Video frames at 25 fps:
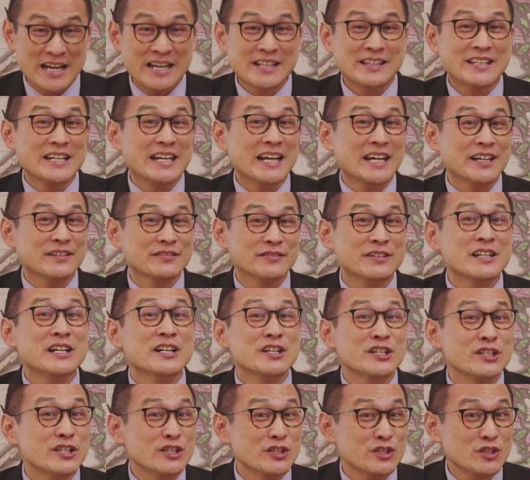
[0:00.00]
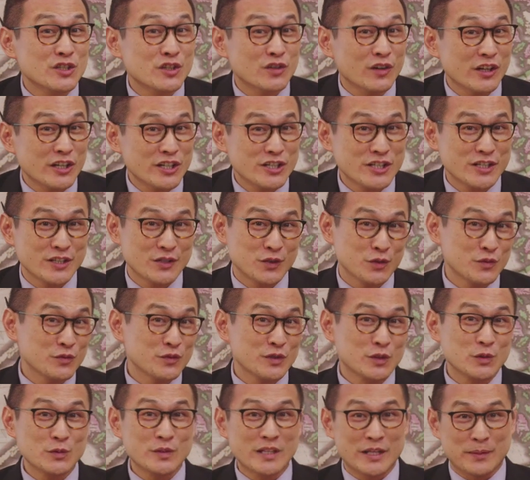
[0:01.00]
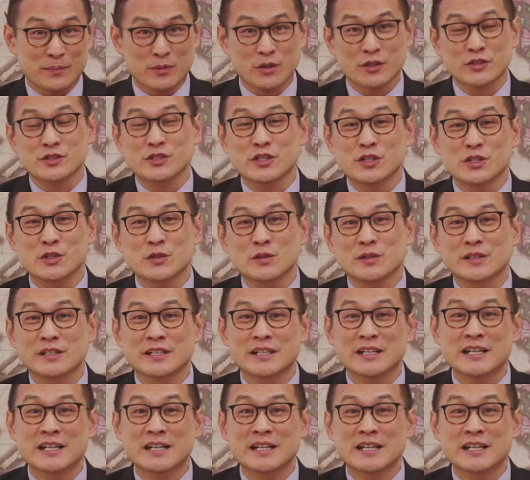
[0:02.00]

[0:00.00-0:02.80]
They have discretion over who they prosecute.